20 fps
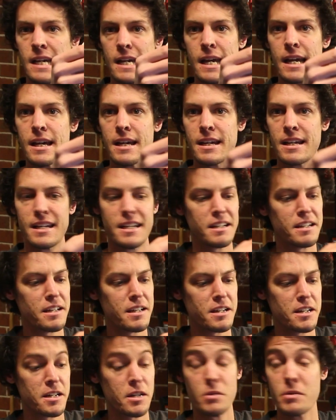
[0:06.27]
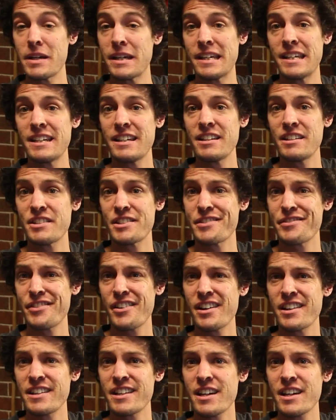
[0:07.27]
and we're here to find